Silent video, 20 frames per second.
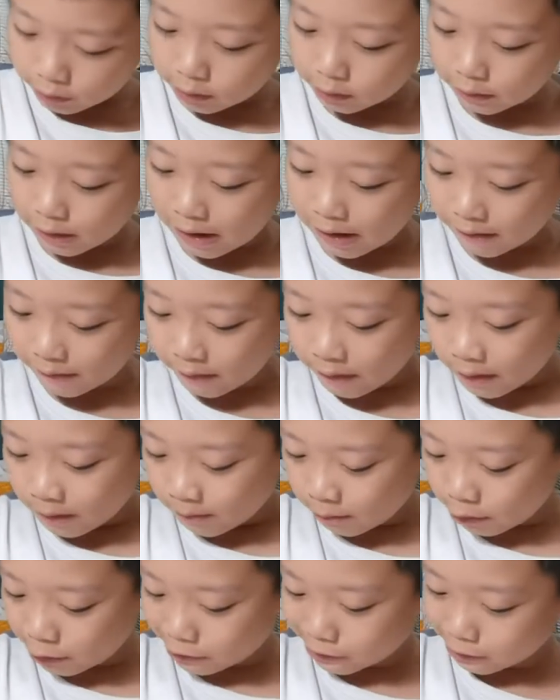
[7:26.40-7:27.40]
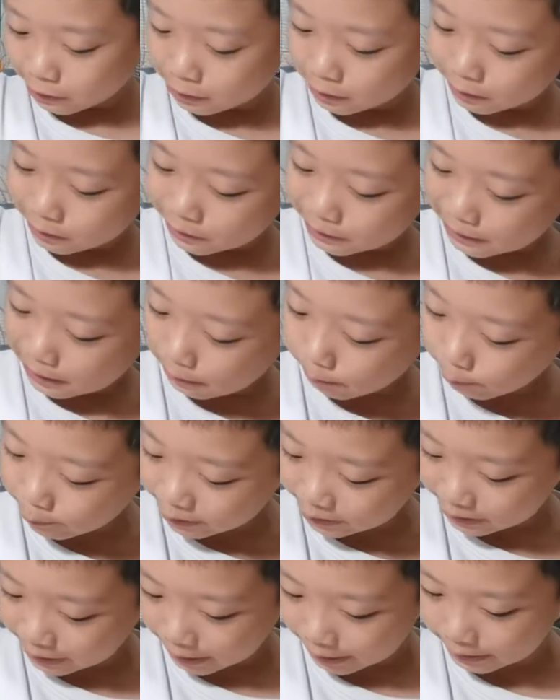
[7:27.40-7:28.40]
could have made such a
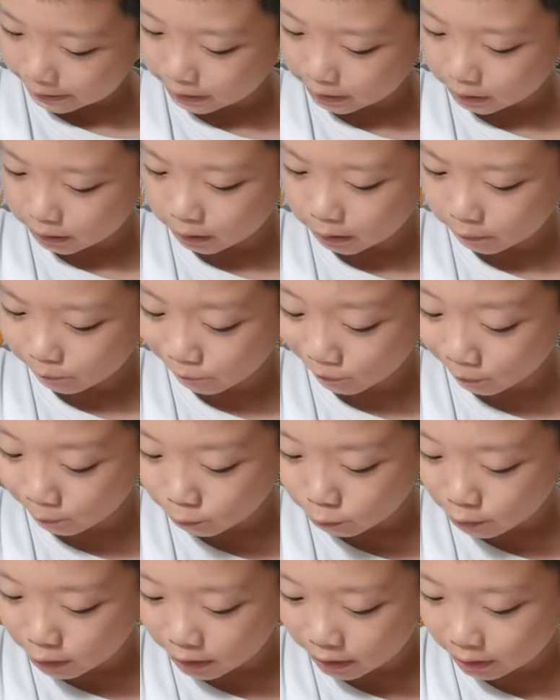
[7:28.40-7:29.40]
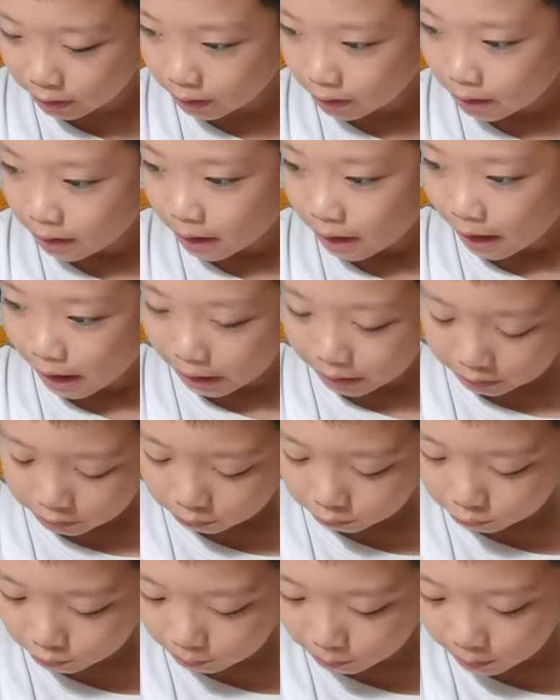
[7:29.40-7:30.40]
super-sized footprint?
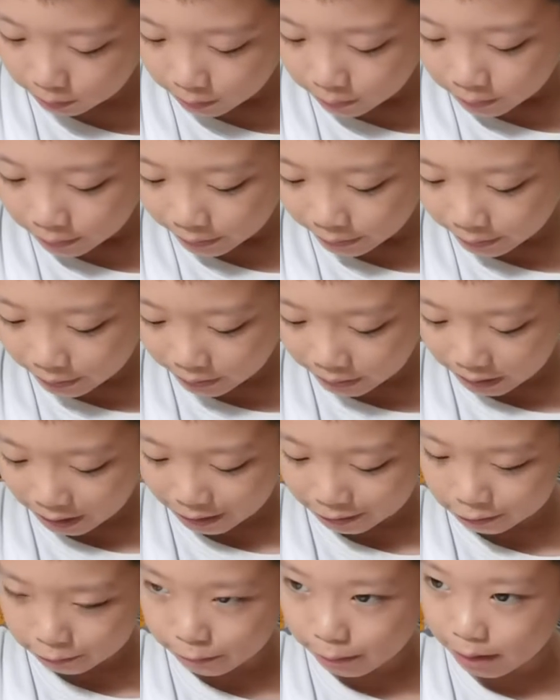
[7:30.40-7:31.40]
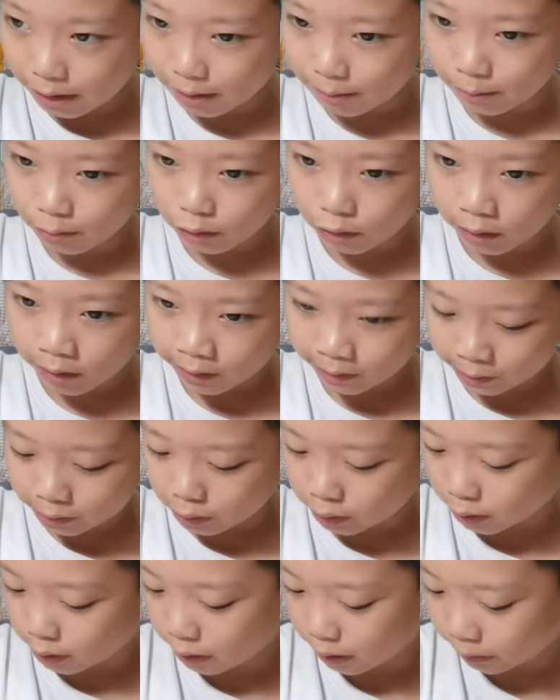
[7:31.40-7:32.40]
Asked Rip. It had to be a
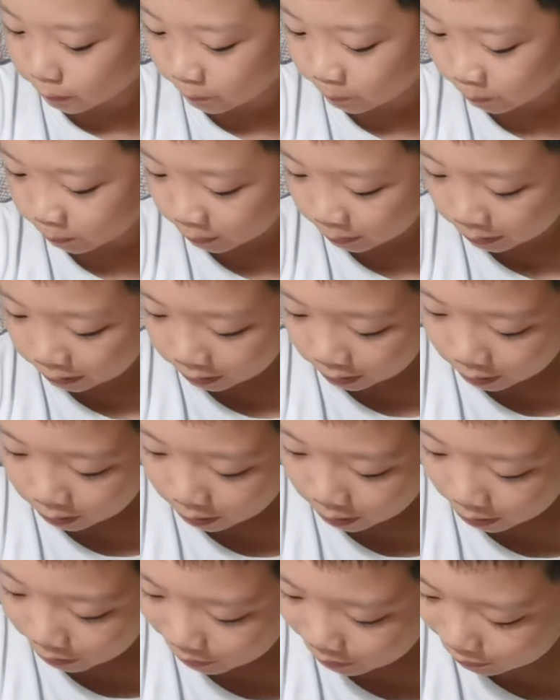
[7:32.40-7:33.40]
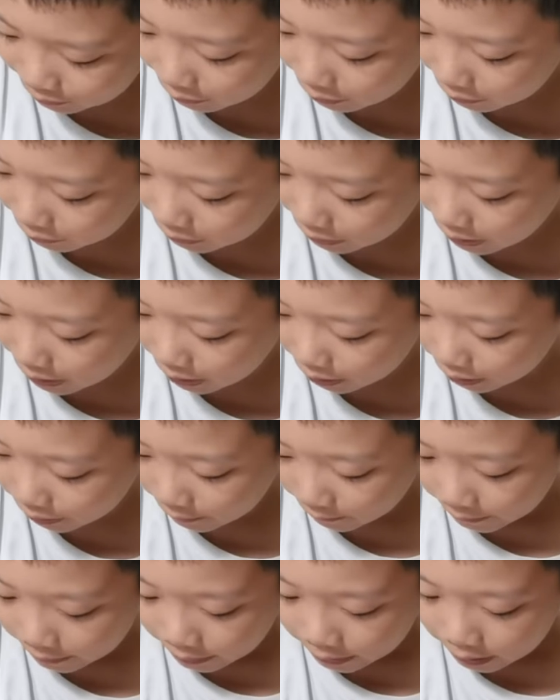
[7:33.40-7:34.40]
monster. He said.
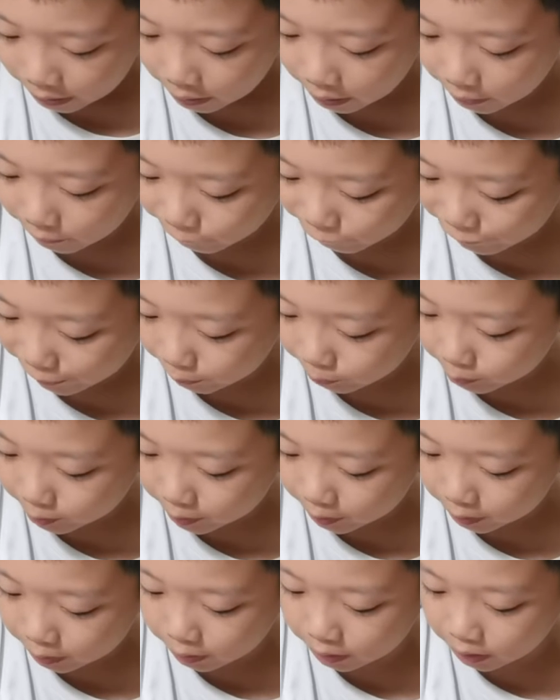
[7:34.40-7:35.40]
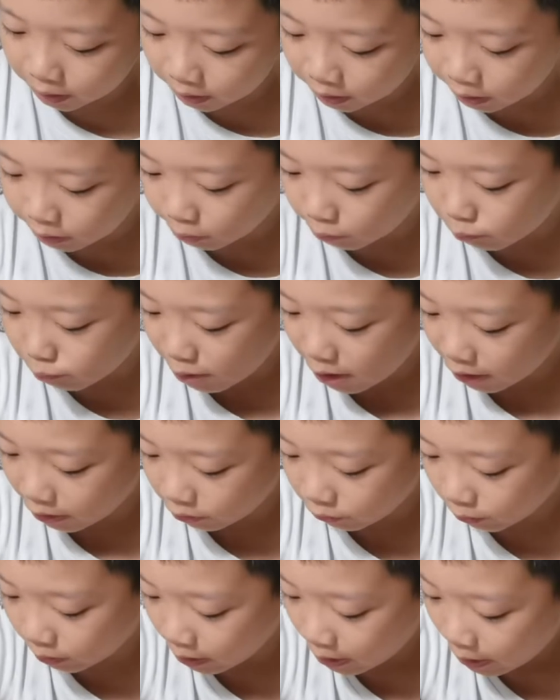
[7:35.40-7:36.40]
He flipped into a
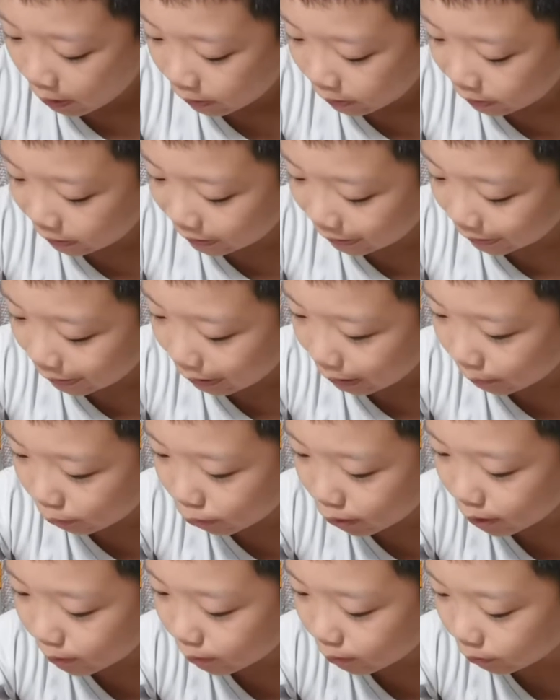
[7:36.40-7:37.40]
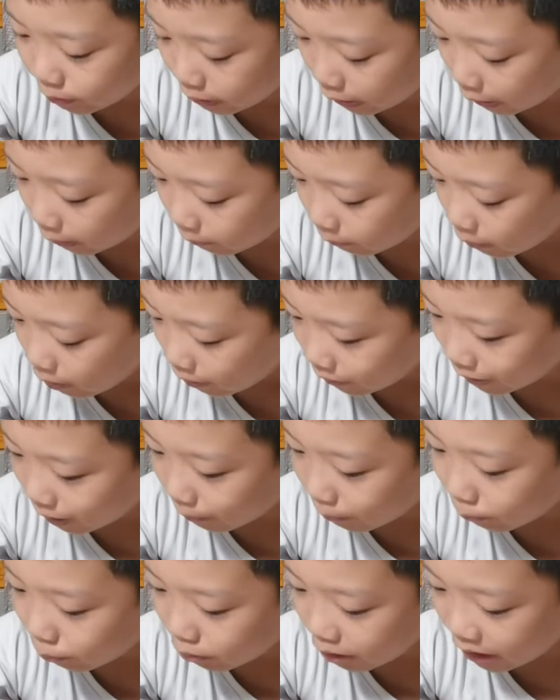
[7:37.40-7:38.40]
page with sticky purple
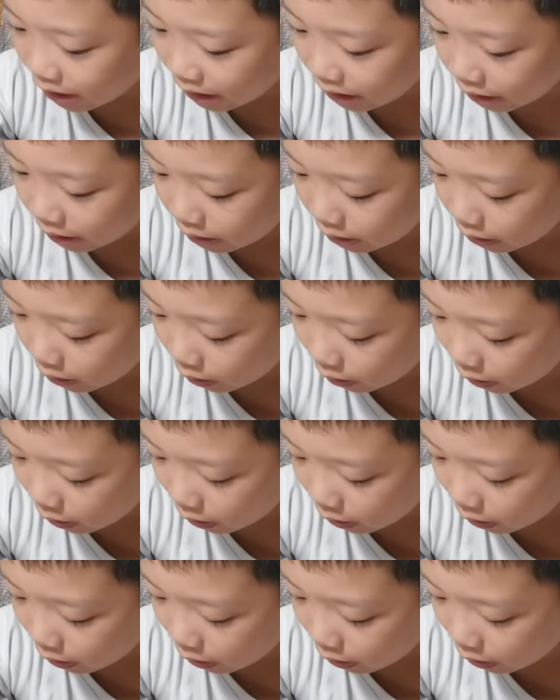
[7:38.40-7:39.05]
thumbprints